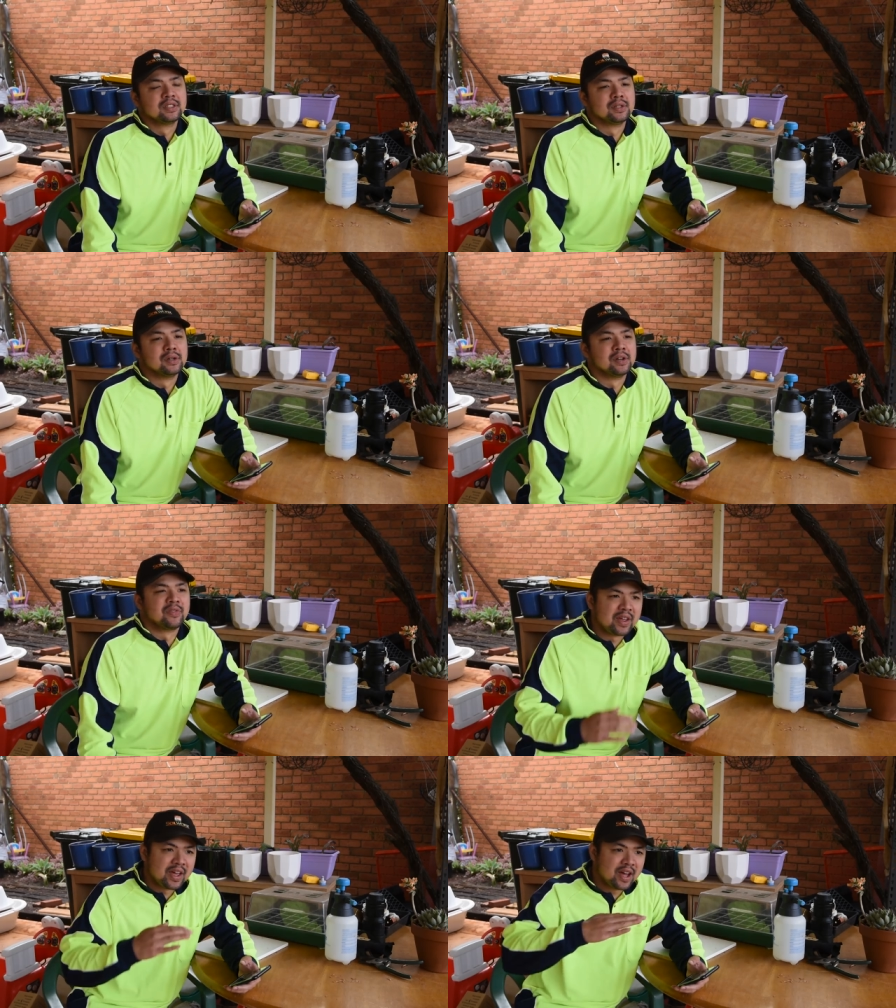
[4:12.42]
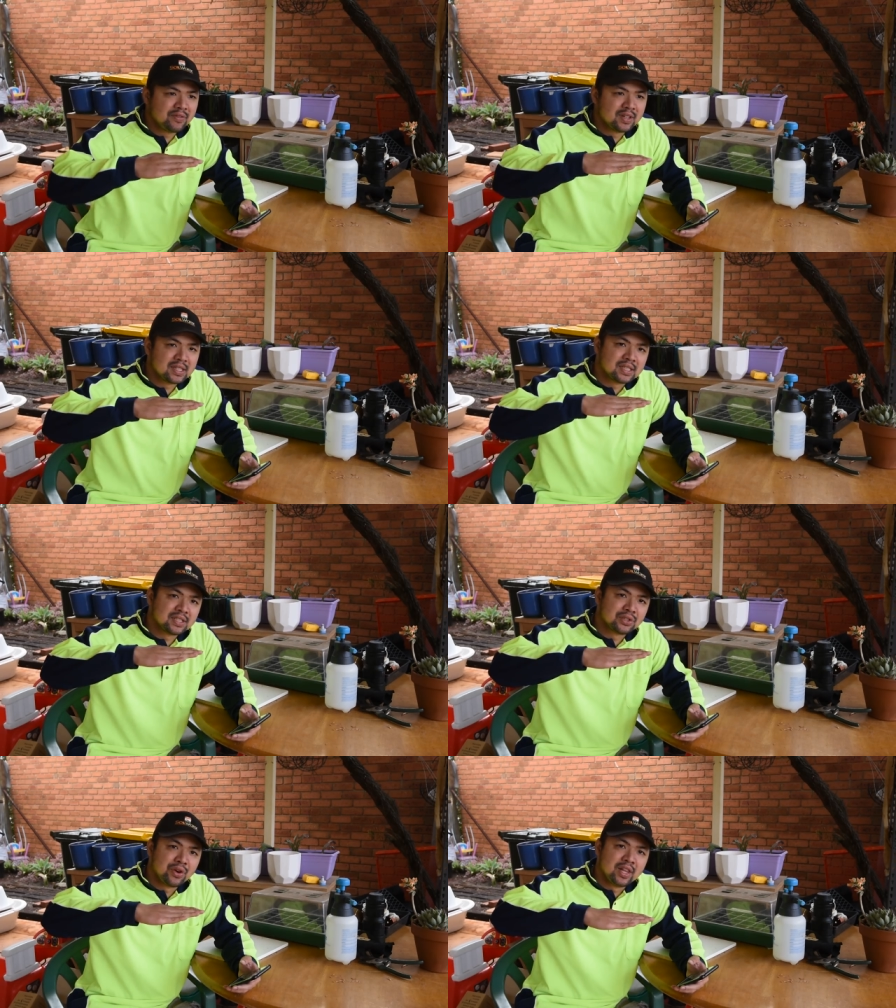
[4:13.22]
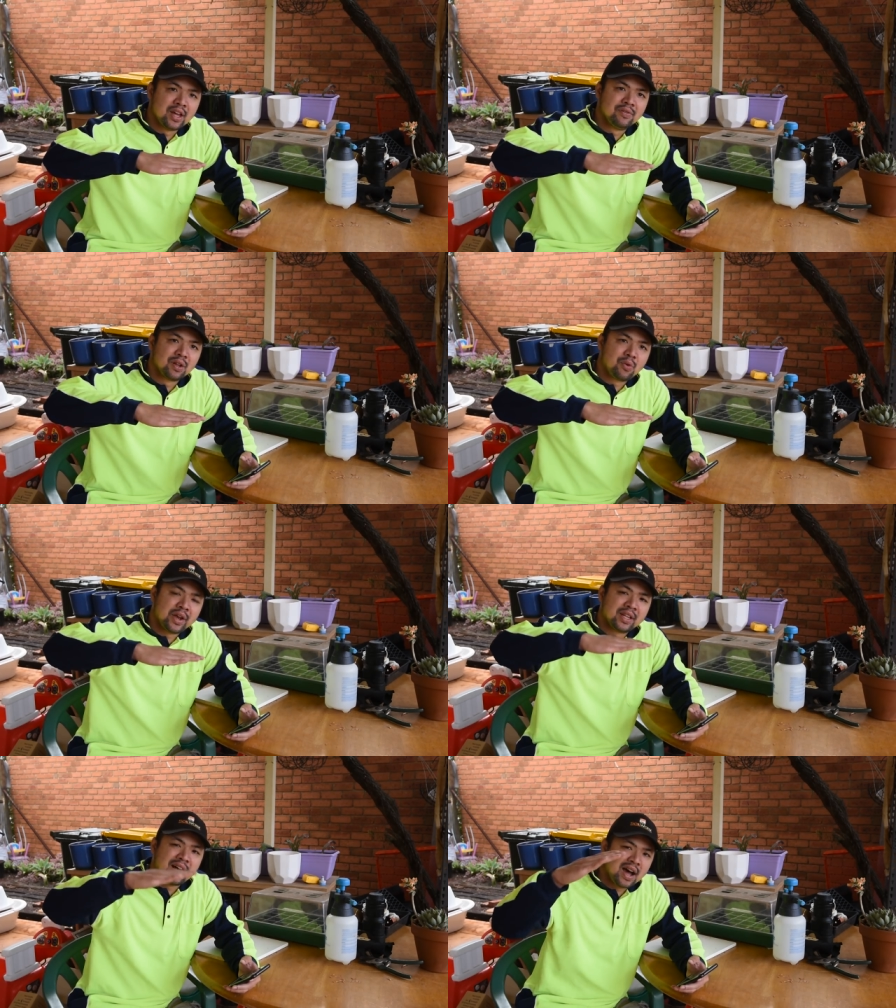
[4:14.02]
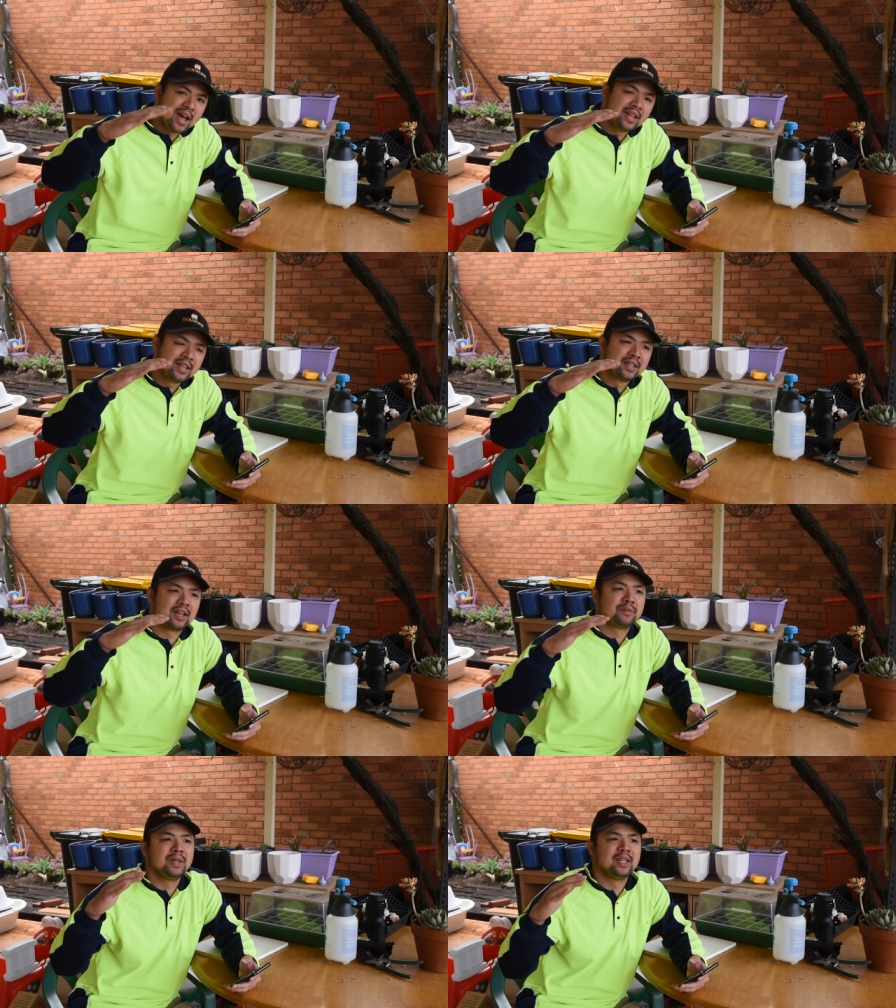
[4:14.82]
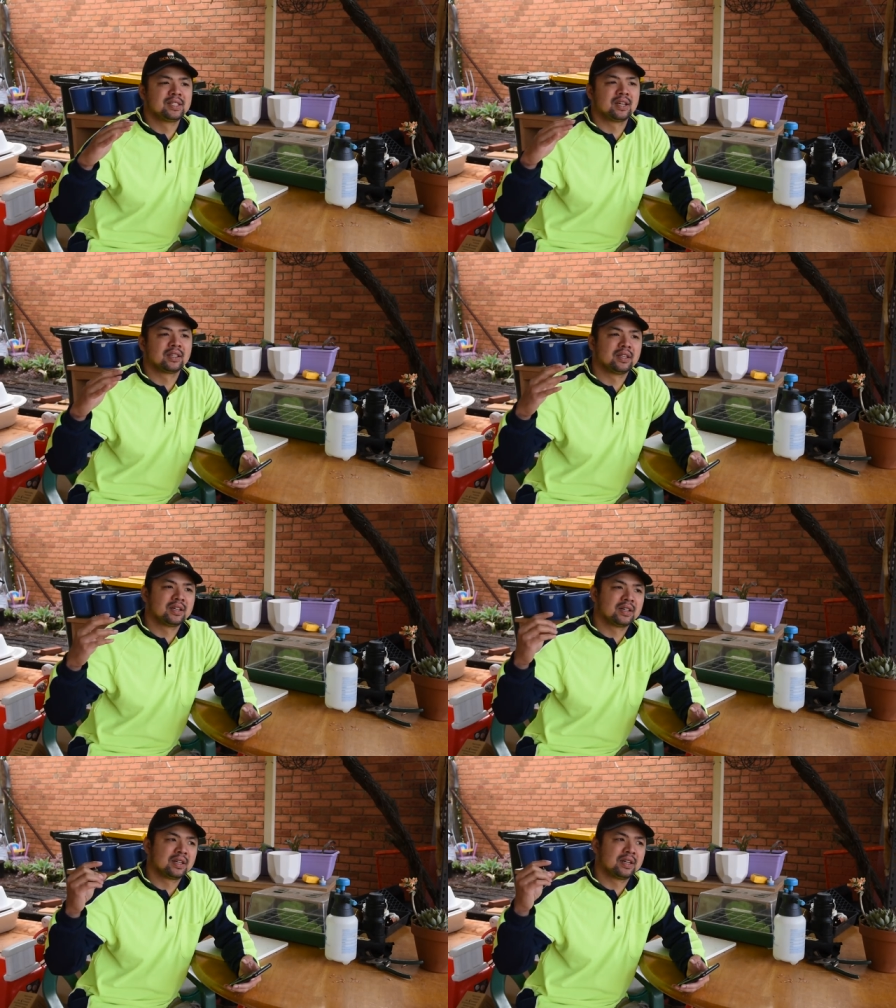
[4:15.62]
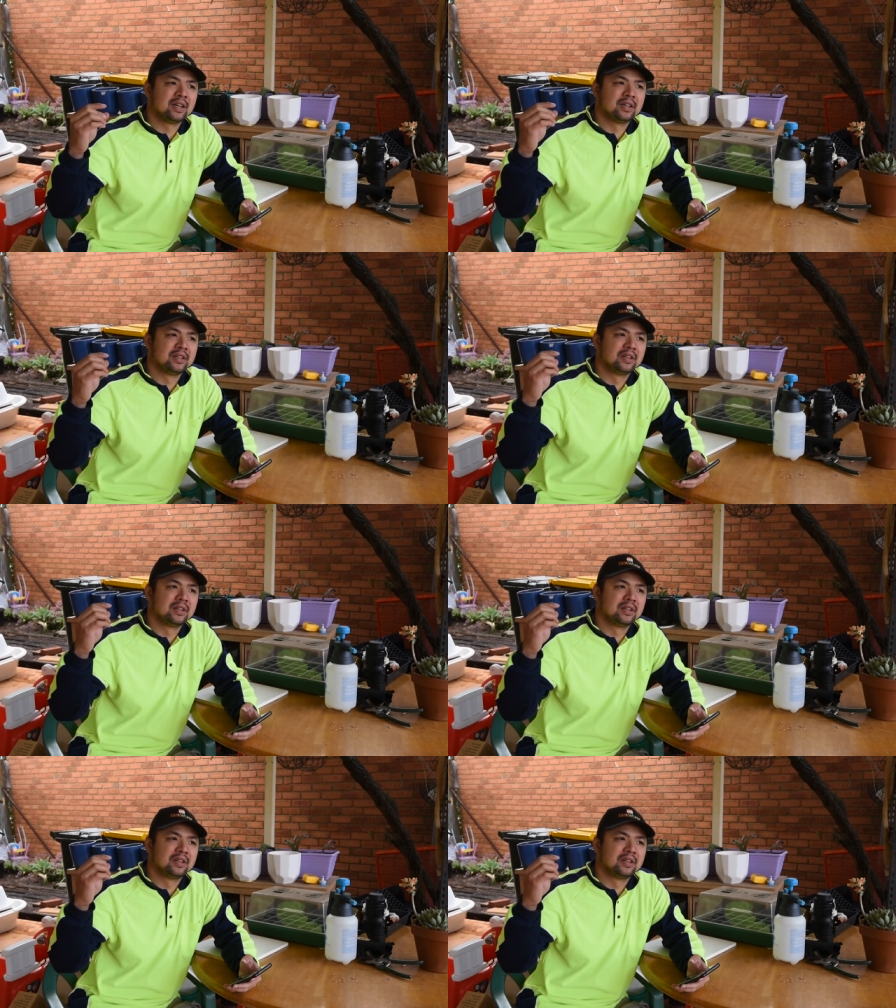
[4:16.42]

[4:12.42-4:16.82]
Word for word: So if I have the soil level quite high, then that means that uh,